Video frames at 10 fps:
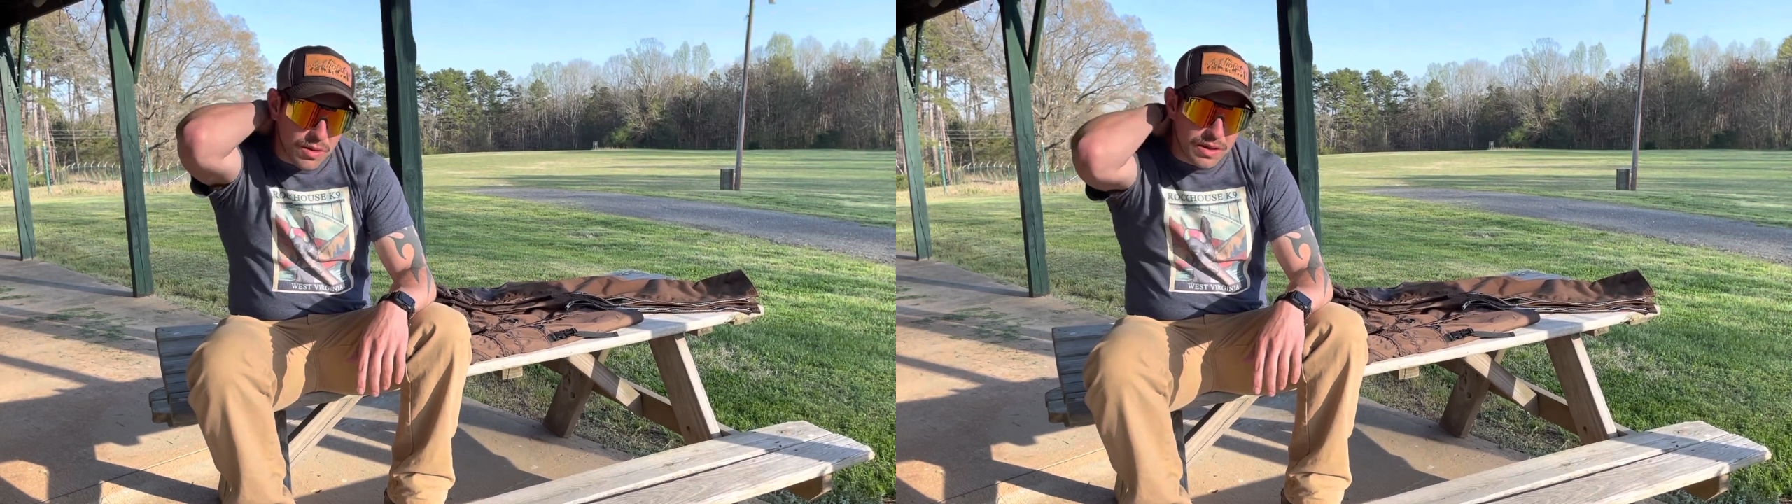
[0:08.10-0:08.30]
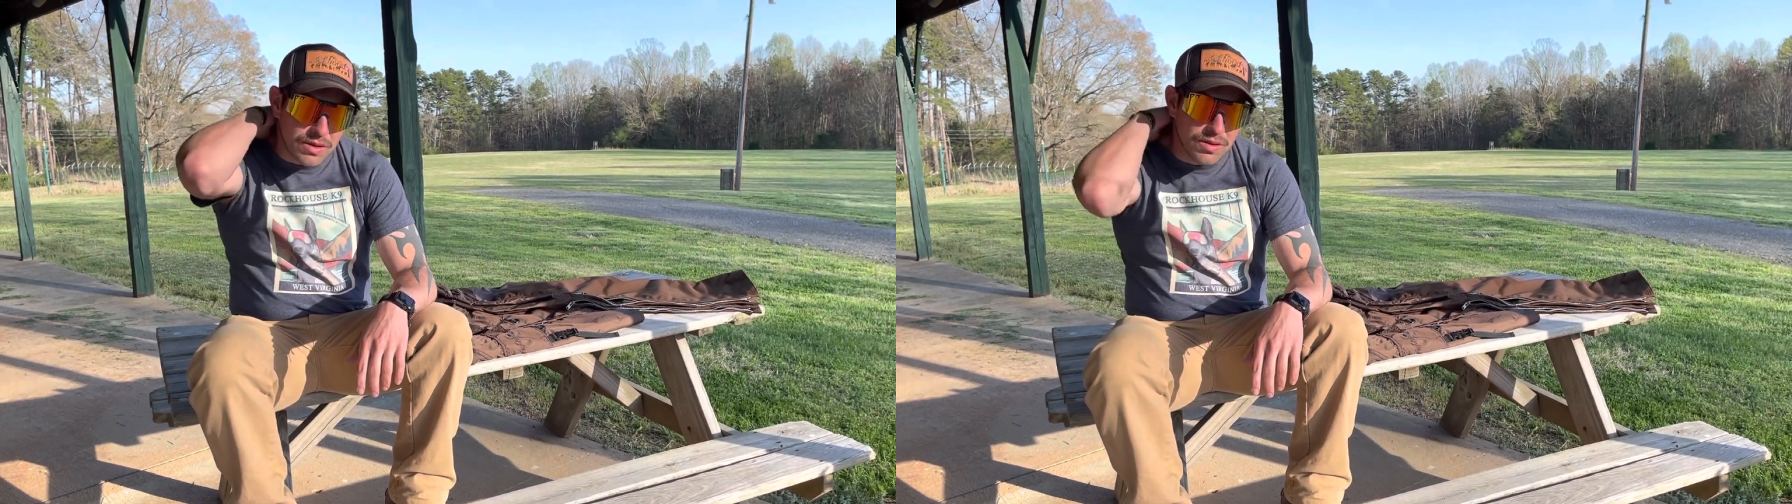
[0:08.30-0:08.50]

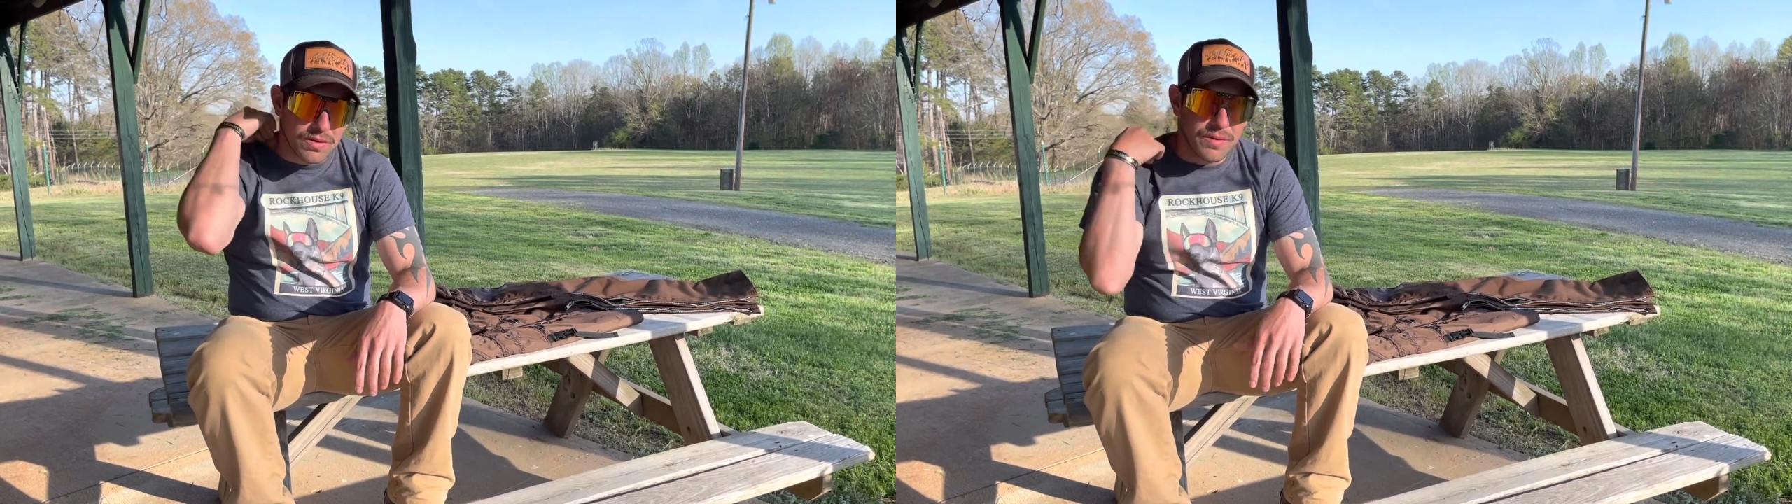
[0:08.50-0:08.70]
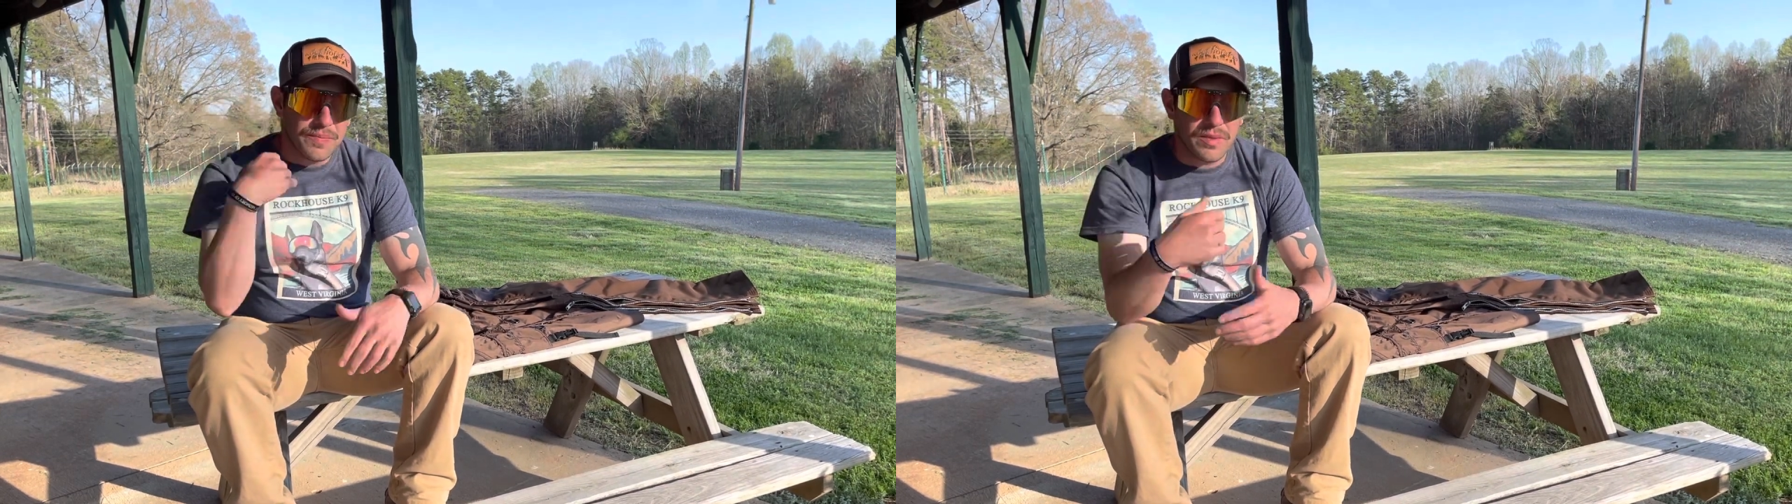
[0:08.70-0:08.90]
into
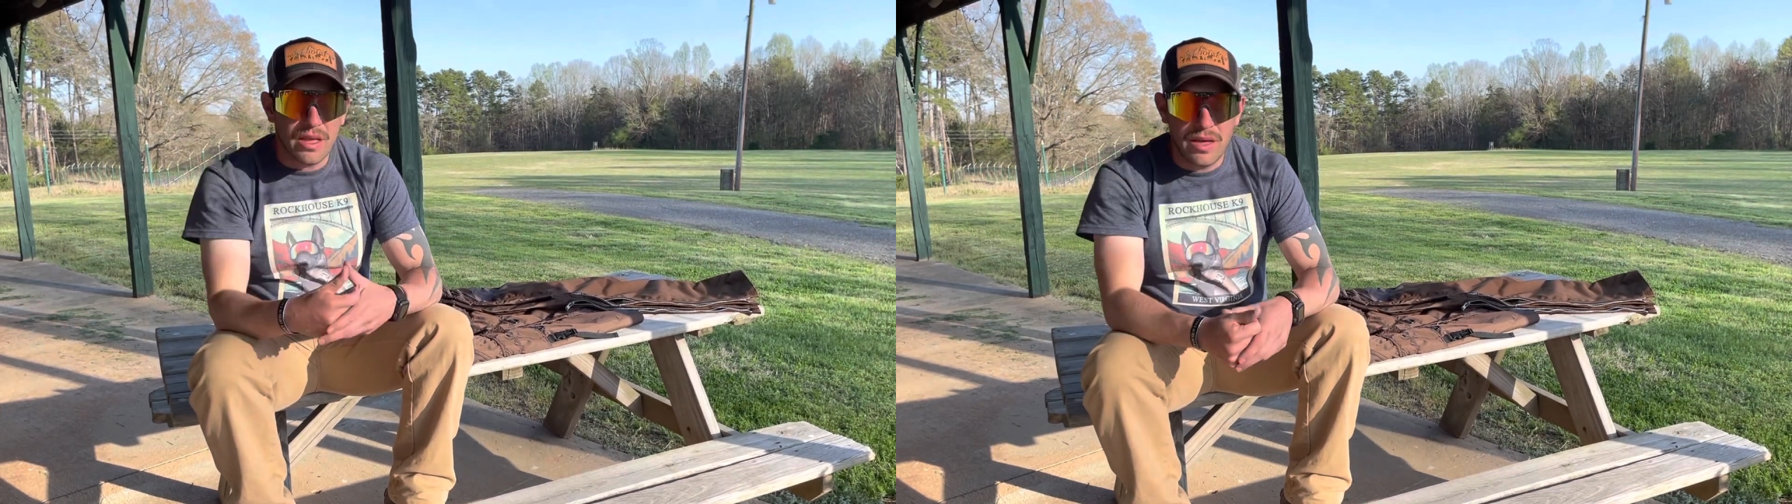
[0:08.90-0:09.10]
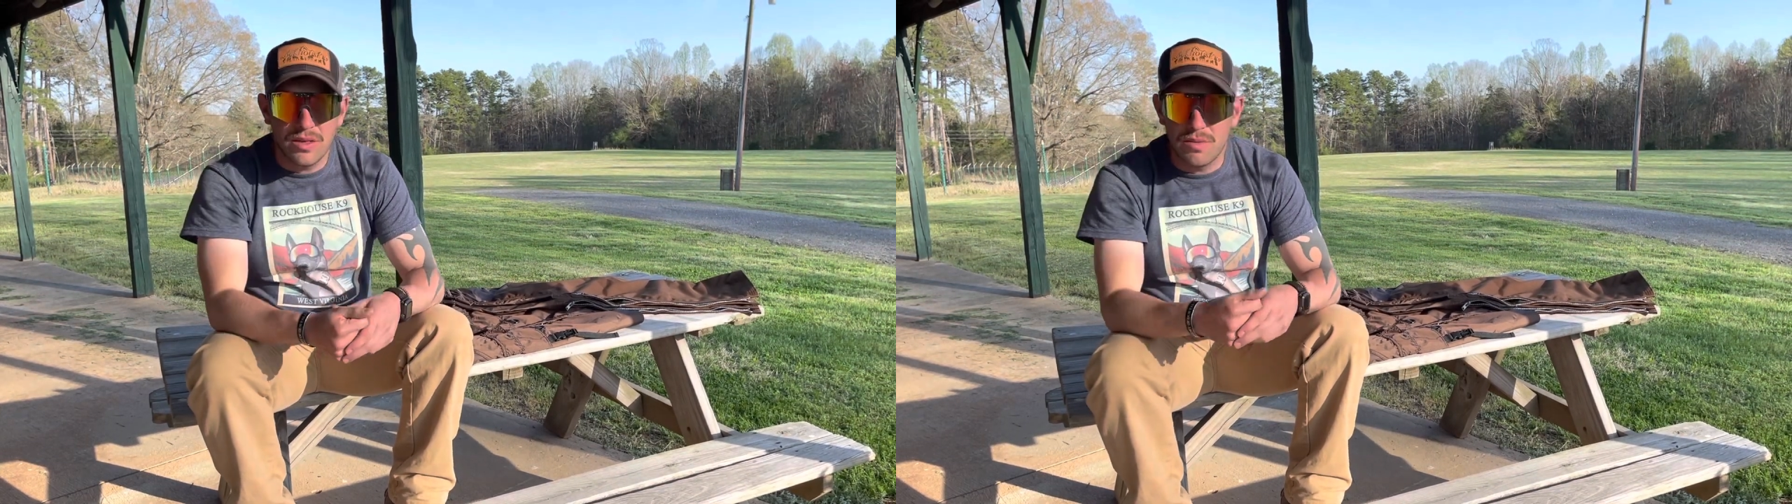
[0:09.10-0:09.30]
it. I
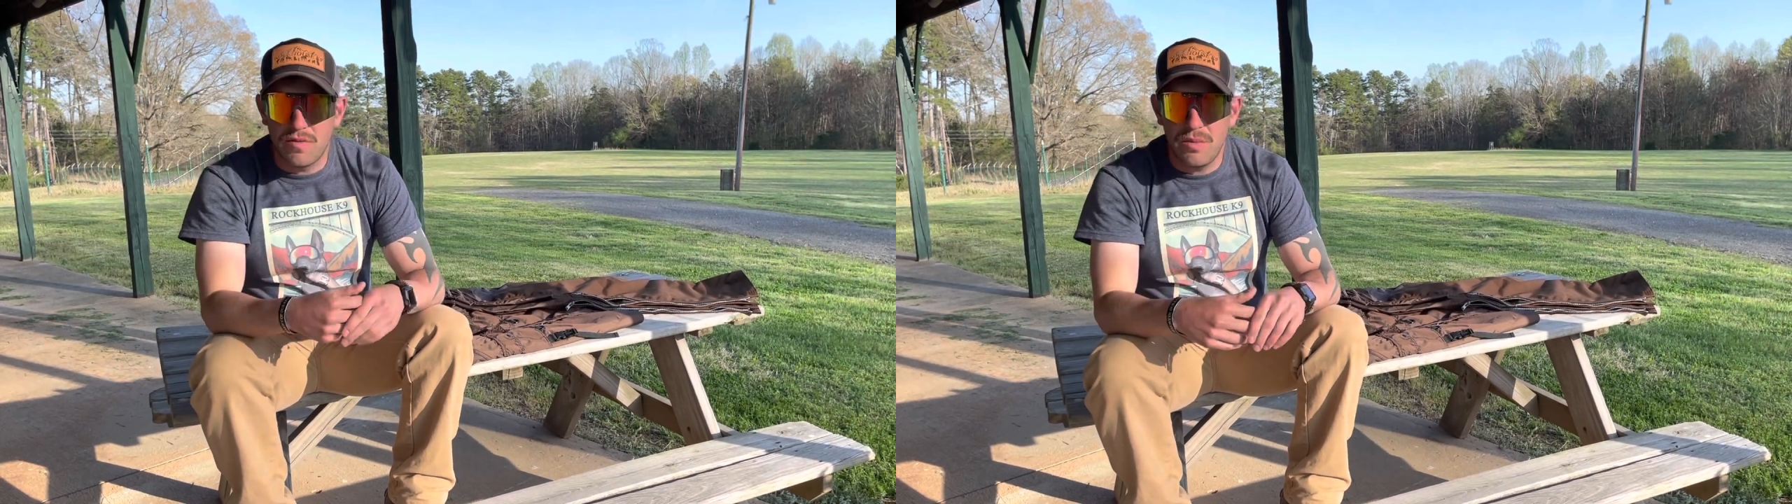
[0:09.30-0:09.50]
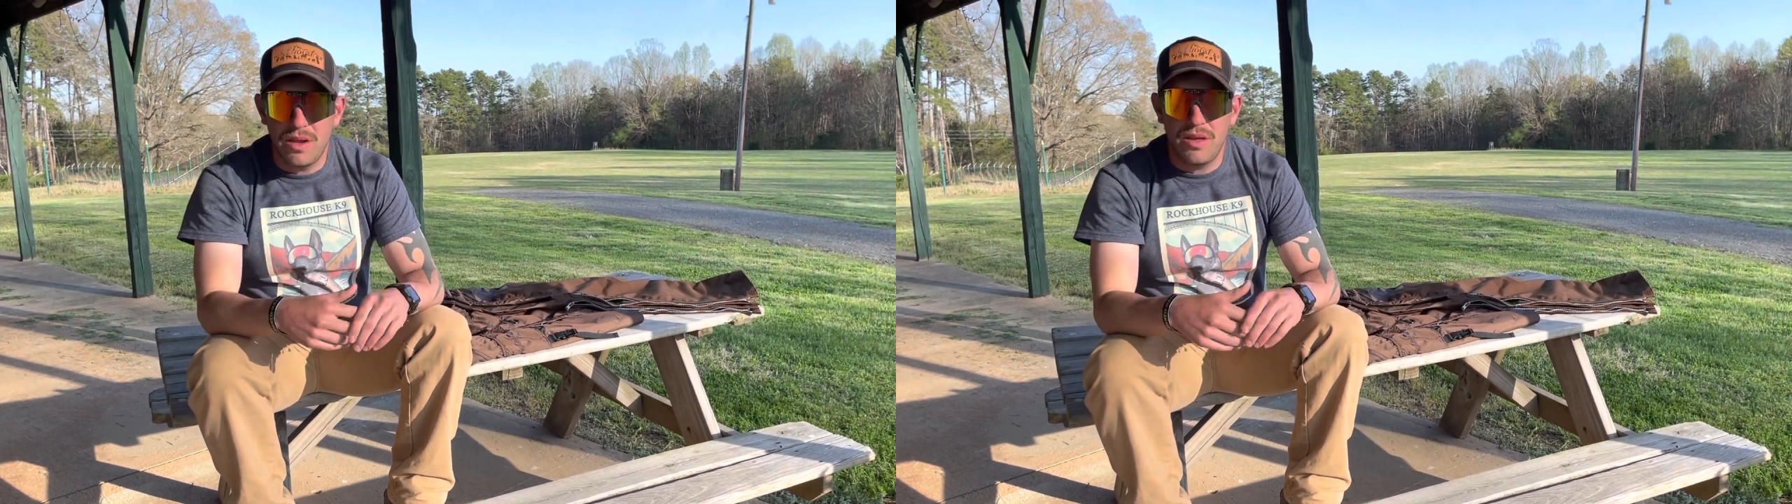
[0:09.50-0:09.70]
used them
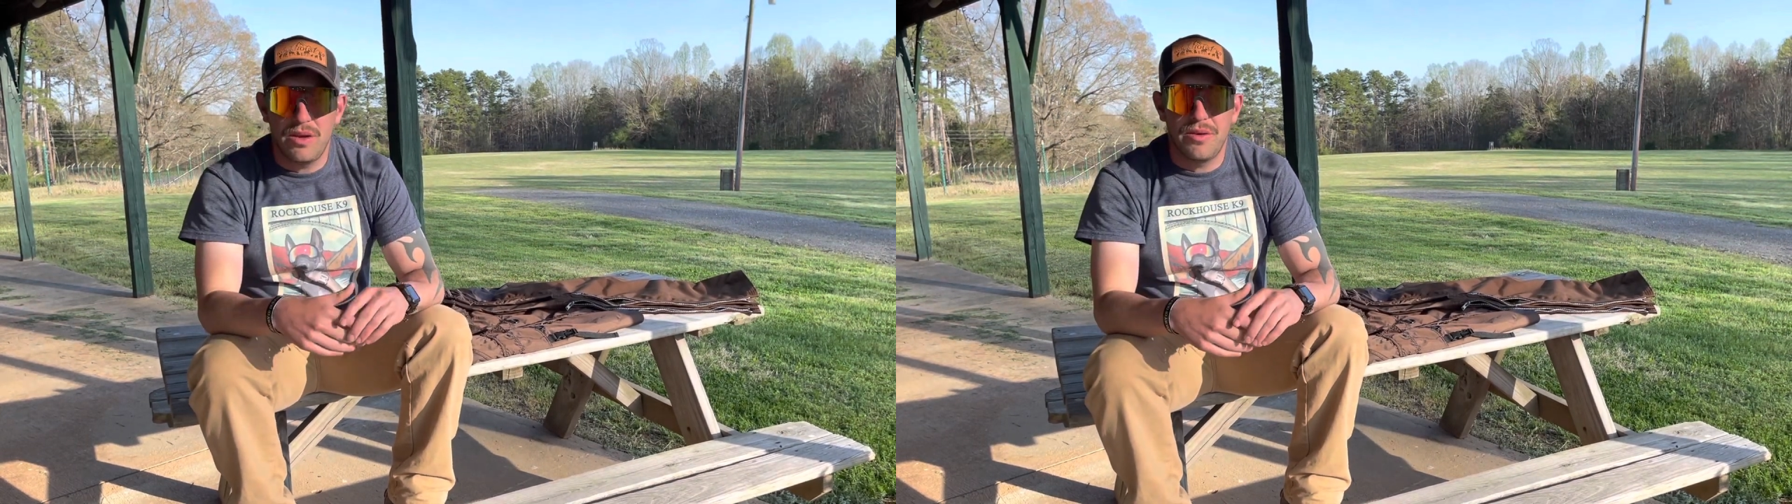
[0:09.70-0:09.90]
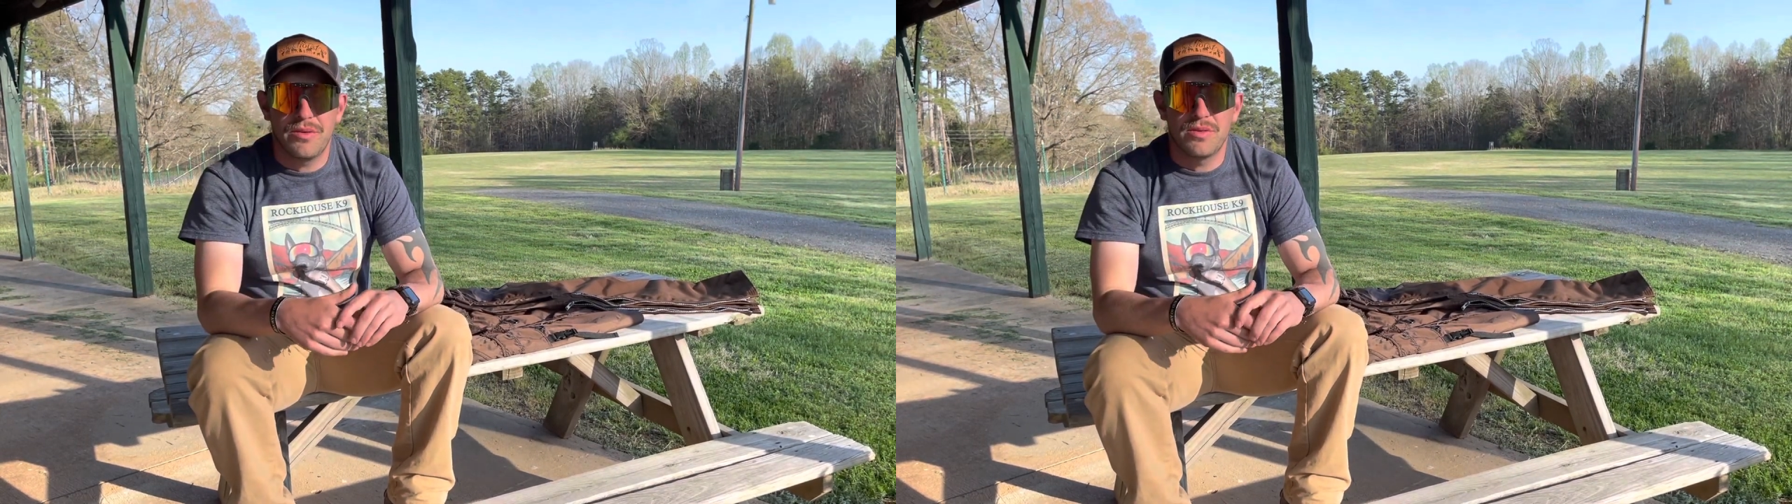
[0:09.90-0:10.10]
for many
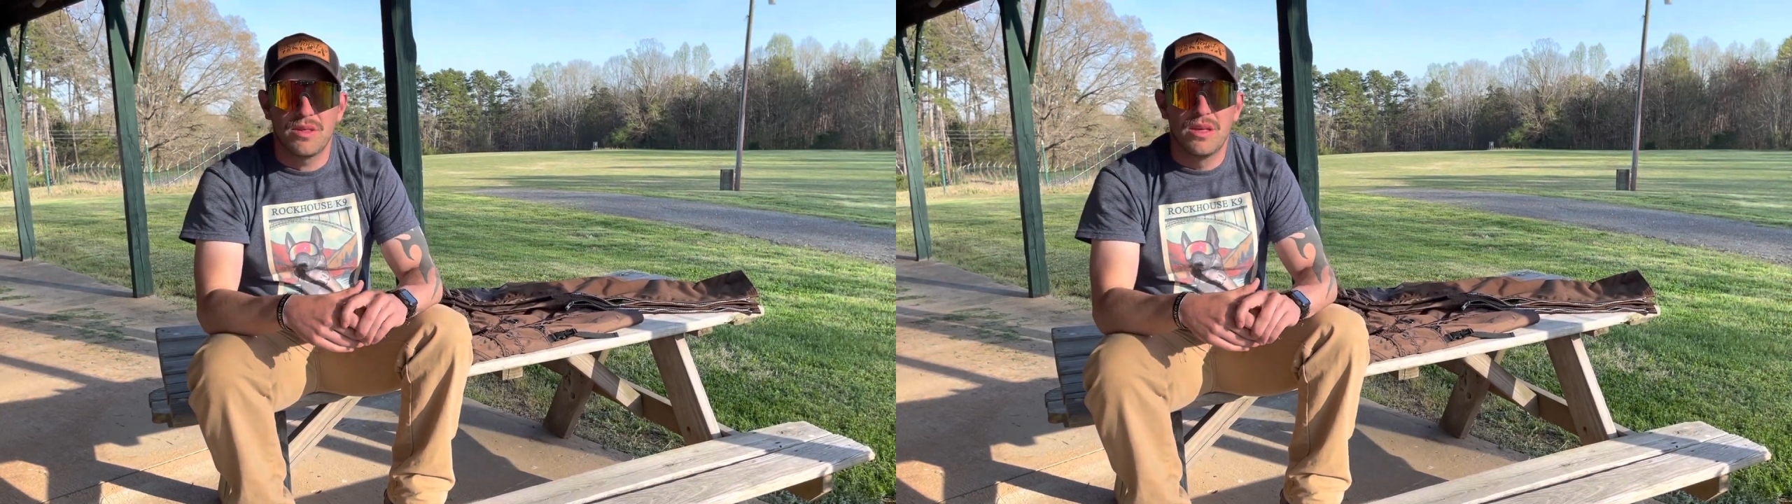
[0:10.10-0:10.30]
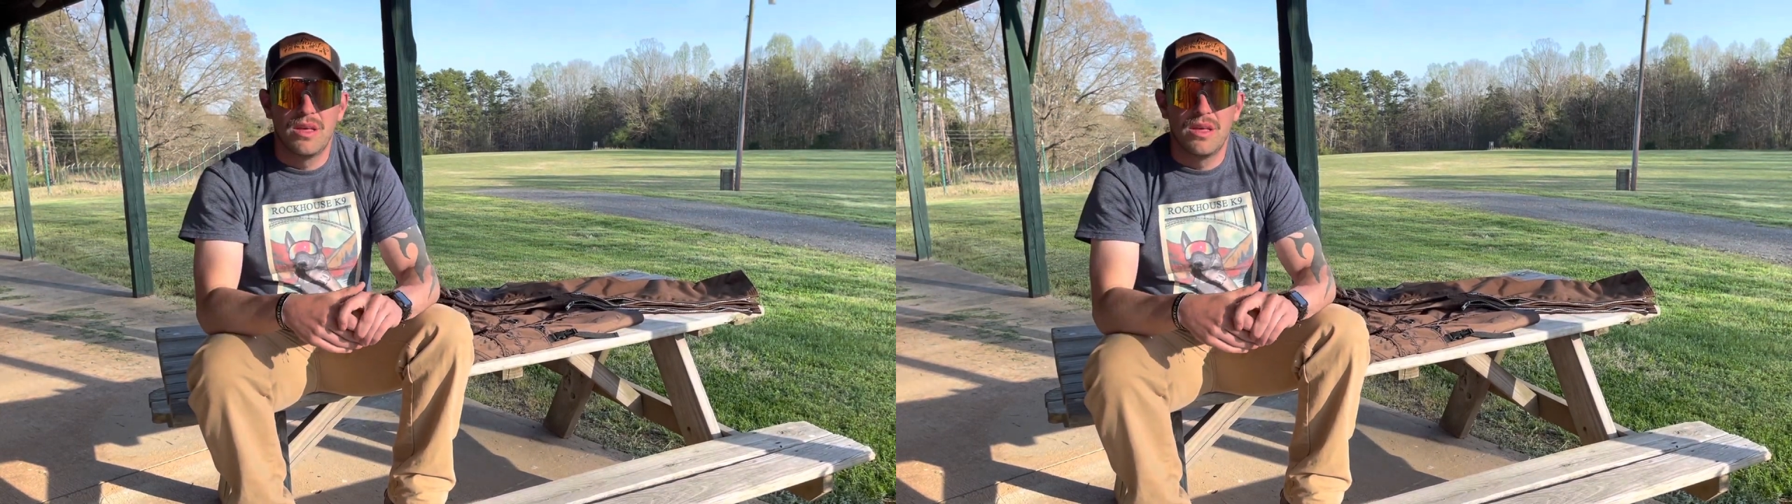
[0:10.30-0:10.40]
years,